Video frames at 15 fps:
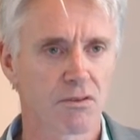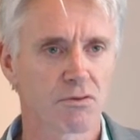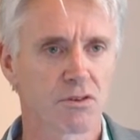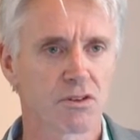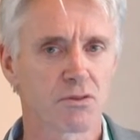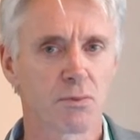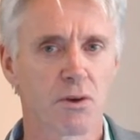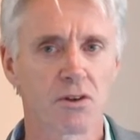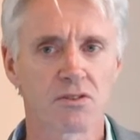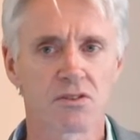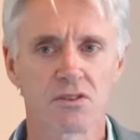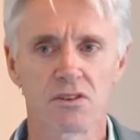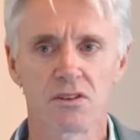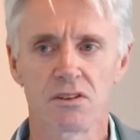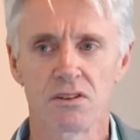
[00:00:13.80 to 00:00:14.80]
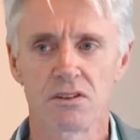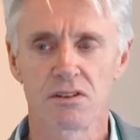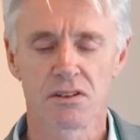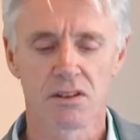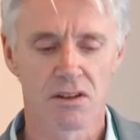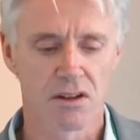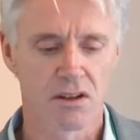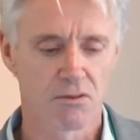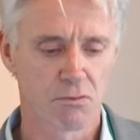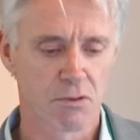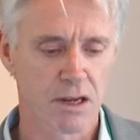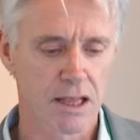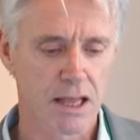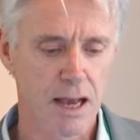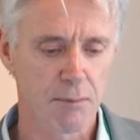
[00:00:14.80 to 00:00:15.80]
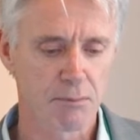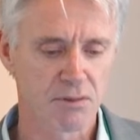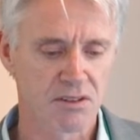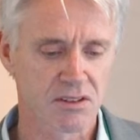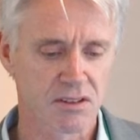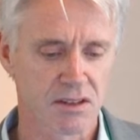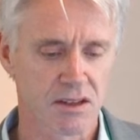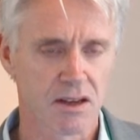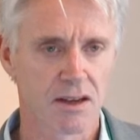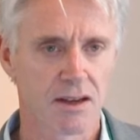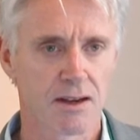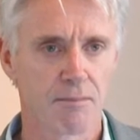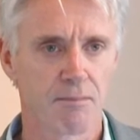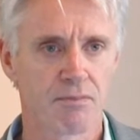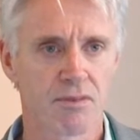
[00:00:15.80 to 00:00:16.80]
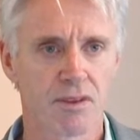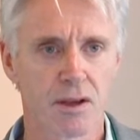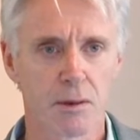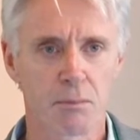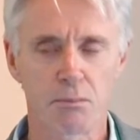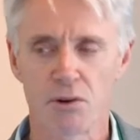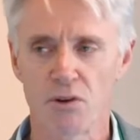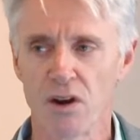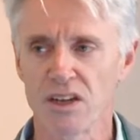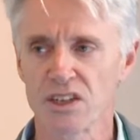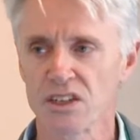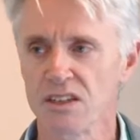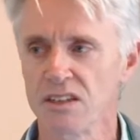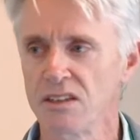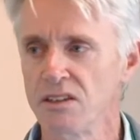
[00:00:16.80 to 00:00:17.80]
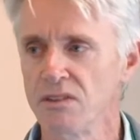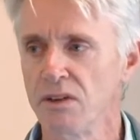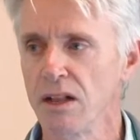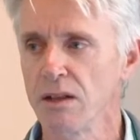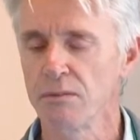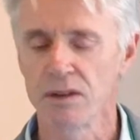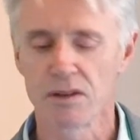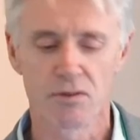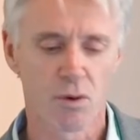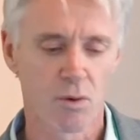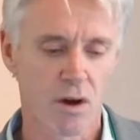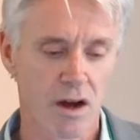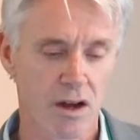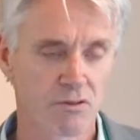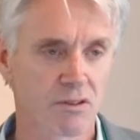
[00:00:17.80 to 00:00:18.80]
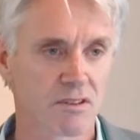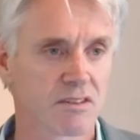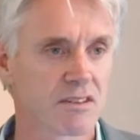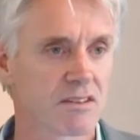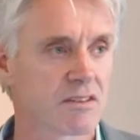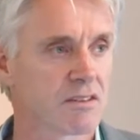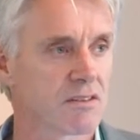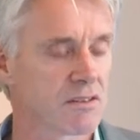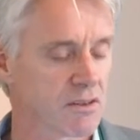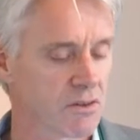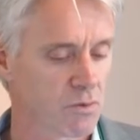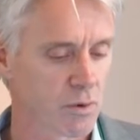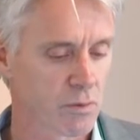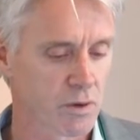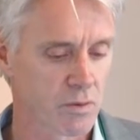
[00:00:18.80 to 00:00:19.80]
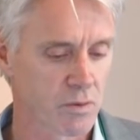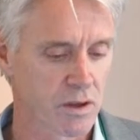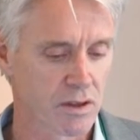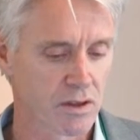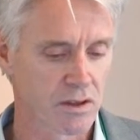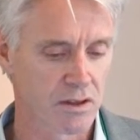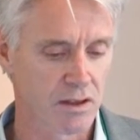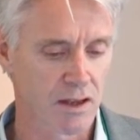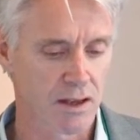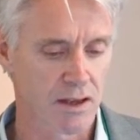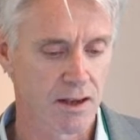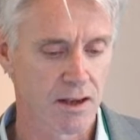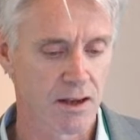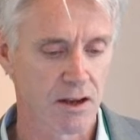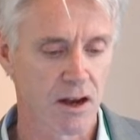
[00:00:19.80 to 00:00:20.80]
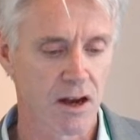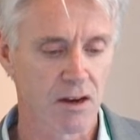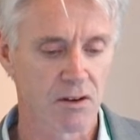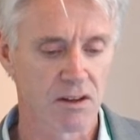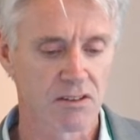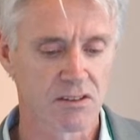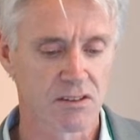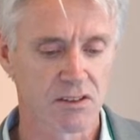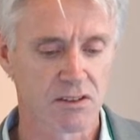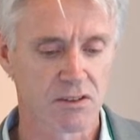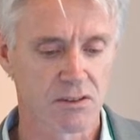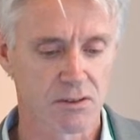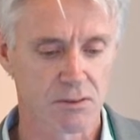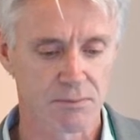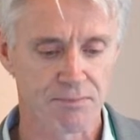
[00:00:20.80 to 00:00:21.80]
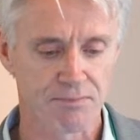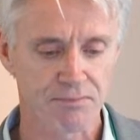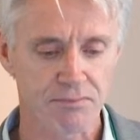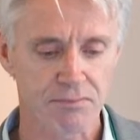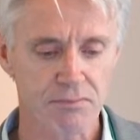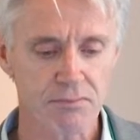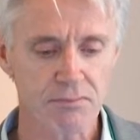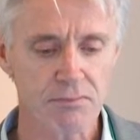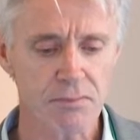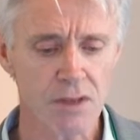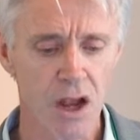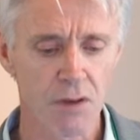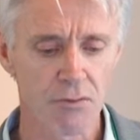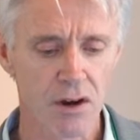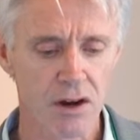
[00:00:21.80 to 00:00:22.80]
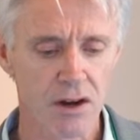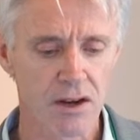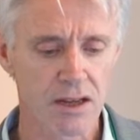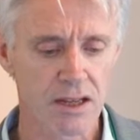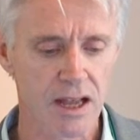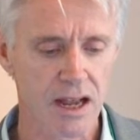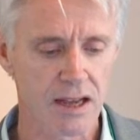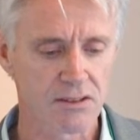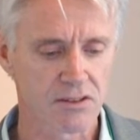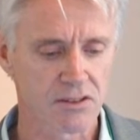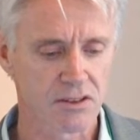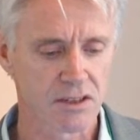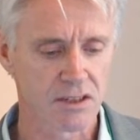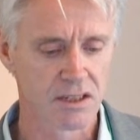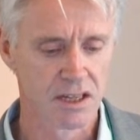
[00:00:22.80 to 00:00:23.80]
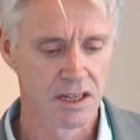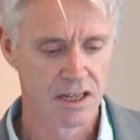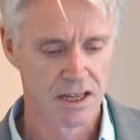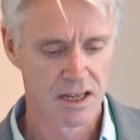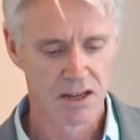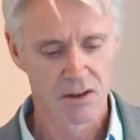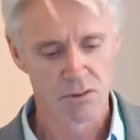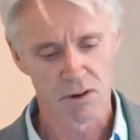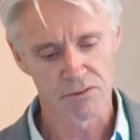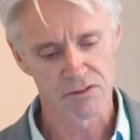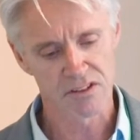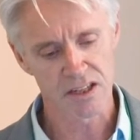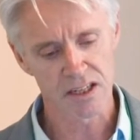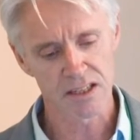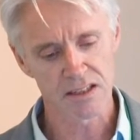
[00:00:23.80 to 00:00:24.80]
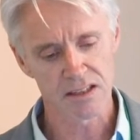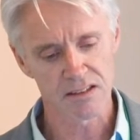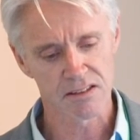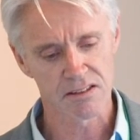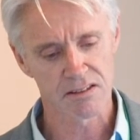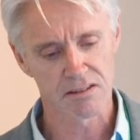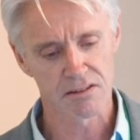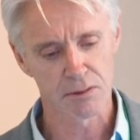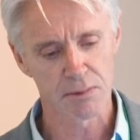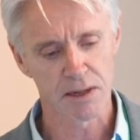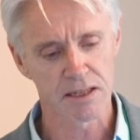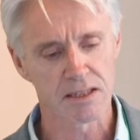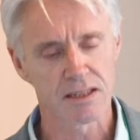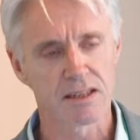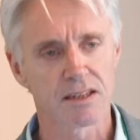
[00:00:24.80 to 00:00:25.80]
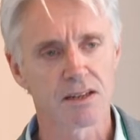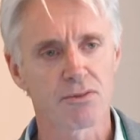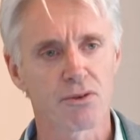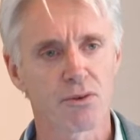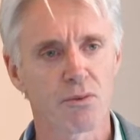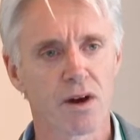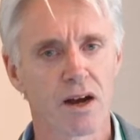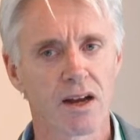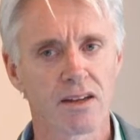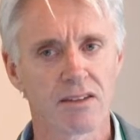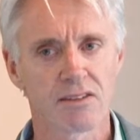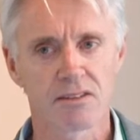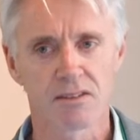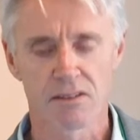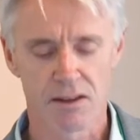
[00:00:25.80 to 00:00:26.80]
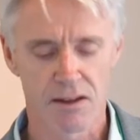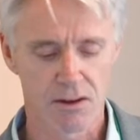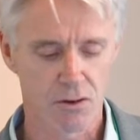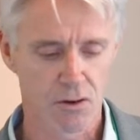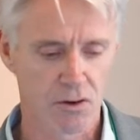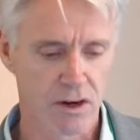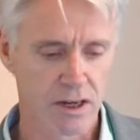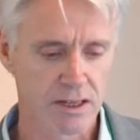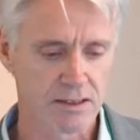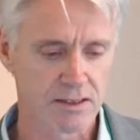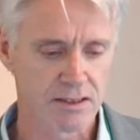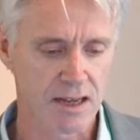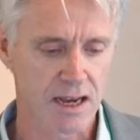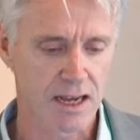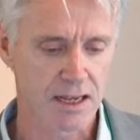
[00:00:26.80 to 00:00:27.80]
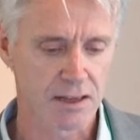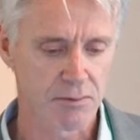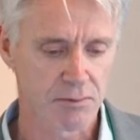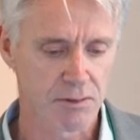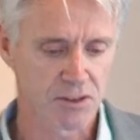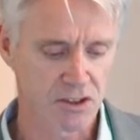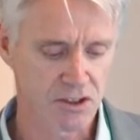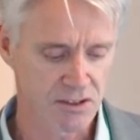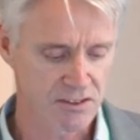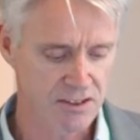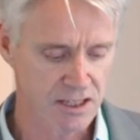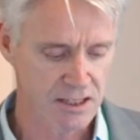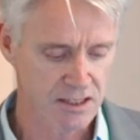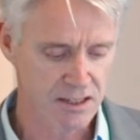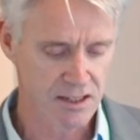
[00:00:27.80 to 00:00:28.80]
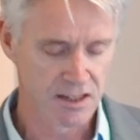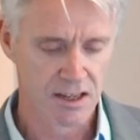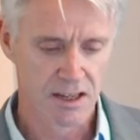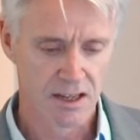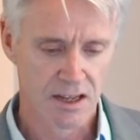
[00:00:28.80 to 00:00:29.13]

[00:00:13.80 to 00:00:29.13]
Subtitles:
response and relapse, and progression and the development of acquired resistance in a woman with high-grade serous ovarian cancer. And we've seen this depicted in different ways already today. But you can see that